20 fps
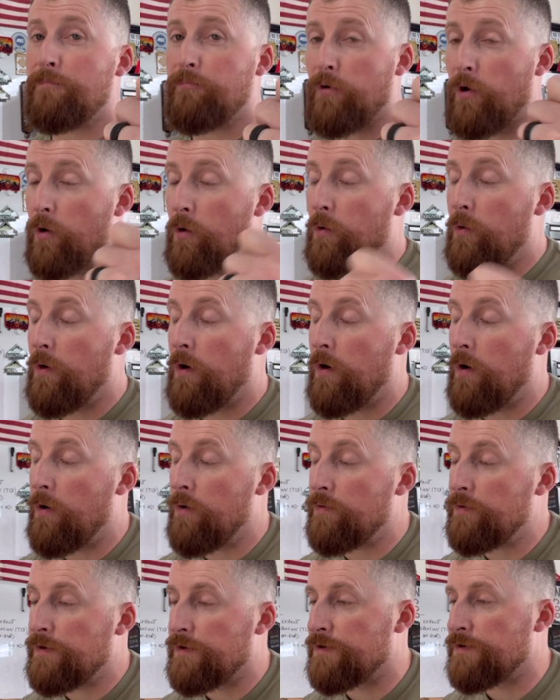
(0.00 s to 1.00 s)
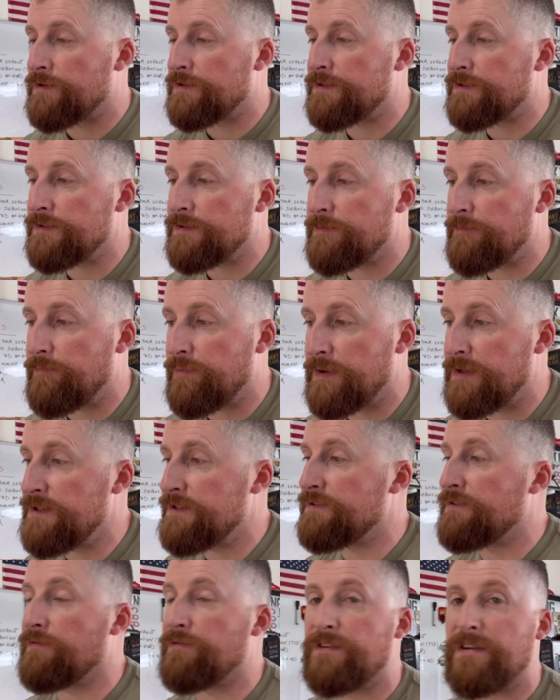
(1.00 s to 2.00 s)
Pro owners.
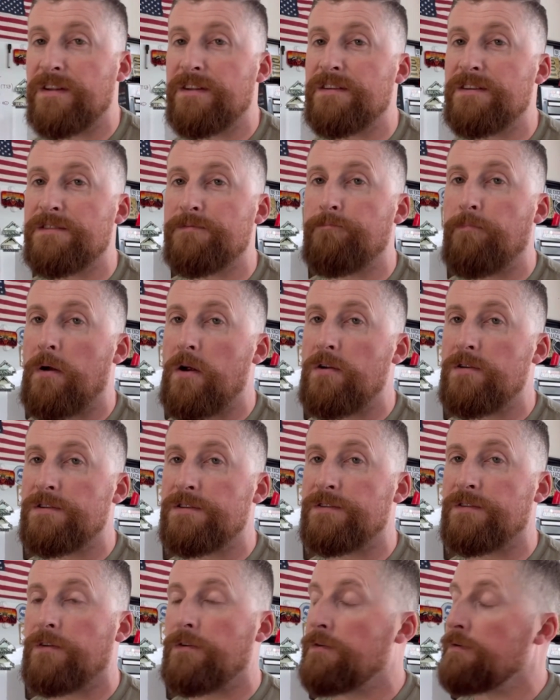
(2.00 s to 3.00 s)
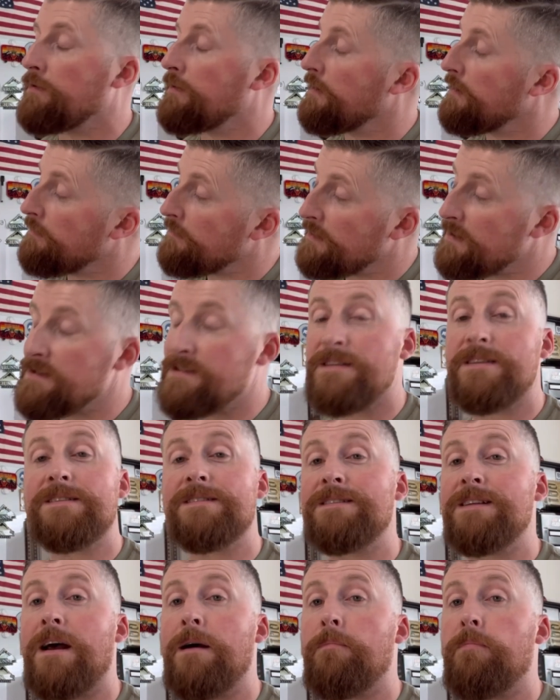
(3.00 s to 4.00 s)
Please don't take this personal, because
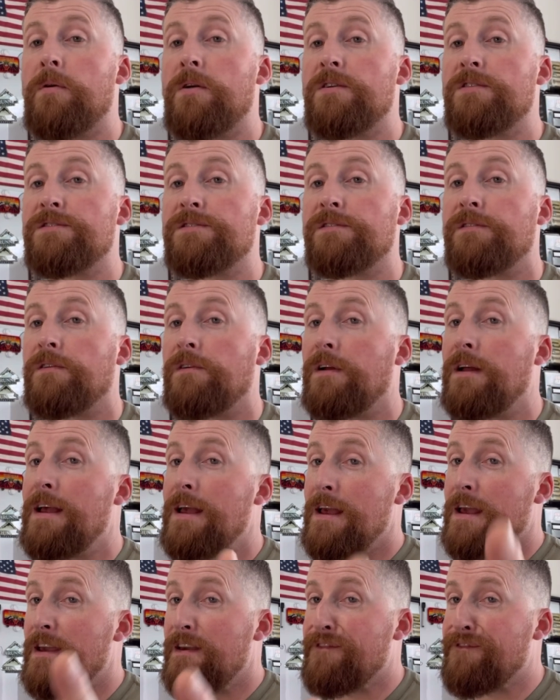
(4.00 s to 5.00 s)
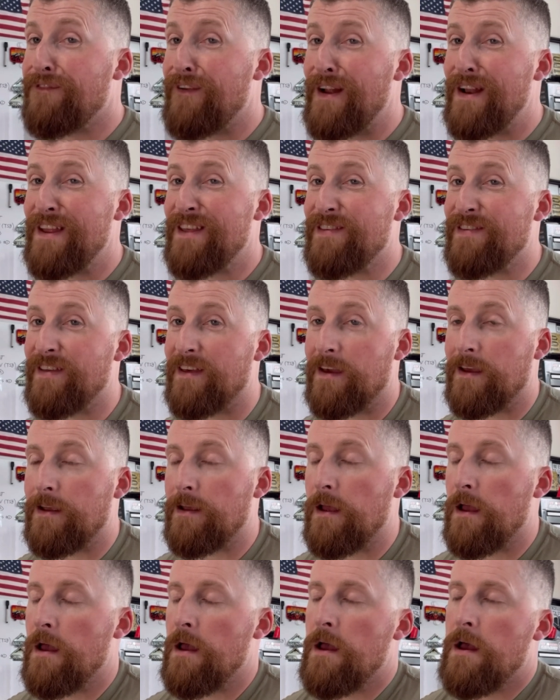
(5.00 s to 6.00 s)
it's not personal. If
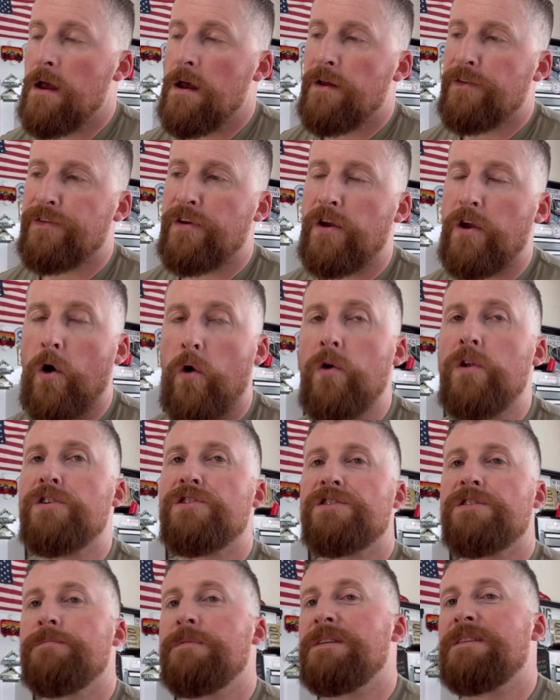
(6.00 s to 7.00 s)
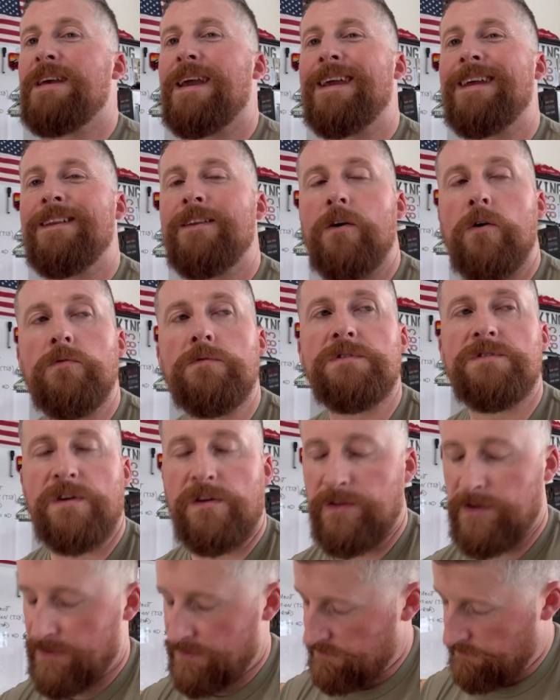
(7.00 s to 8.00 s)
anything, Toyota should be taking notes
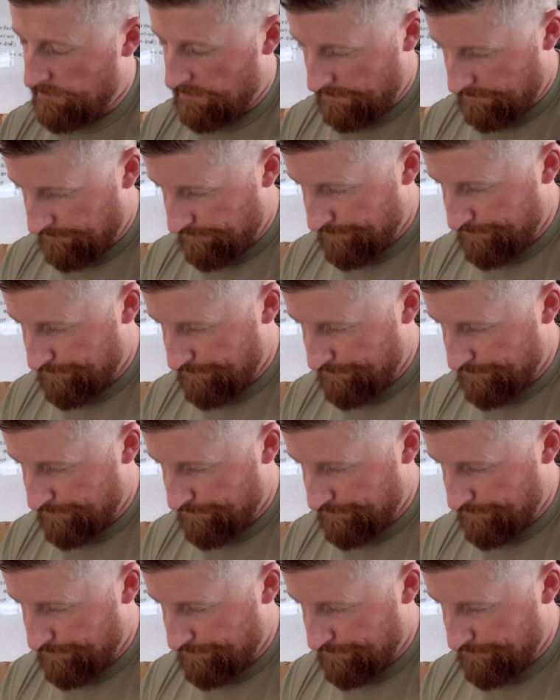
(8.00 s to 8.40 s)
on this one.